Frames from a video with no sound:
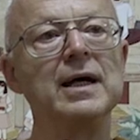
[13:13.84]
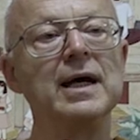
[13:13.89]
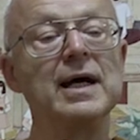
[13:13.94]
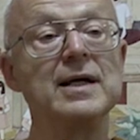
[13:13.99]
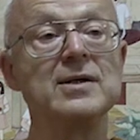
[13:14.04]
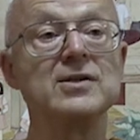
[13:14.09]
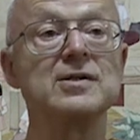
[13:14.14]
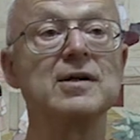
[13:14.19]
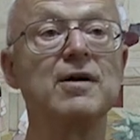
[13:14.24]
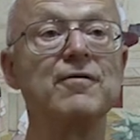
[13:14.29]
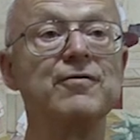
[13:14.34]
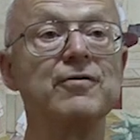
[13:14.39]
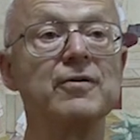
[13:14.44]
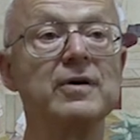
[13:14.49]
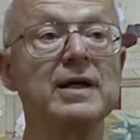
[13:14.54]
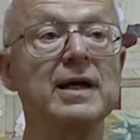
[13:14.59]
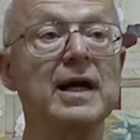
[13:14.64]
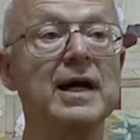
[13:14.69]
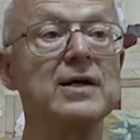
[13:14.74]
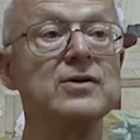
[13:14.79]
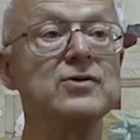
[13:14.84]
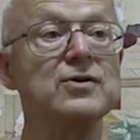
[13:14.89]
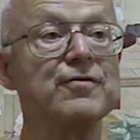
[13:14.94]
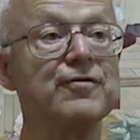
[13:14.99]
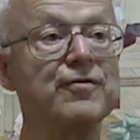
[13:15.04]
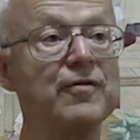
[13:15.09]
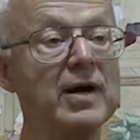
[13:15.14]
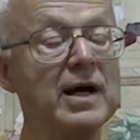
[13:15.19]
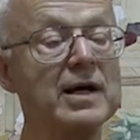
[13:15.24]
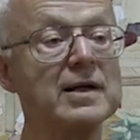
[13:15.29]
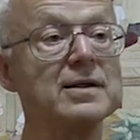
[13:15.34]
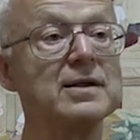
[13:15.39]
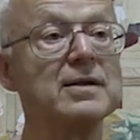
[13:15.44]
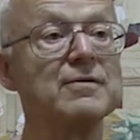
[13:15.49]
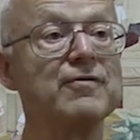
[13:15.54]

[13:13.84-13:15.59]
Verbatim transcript: and suffering as your friend,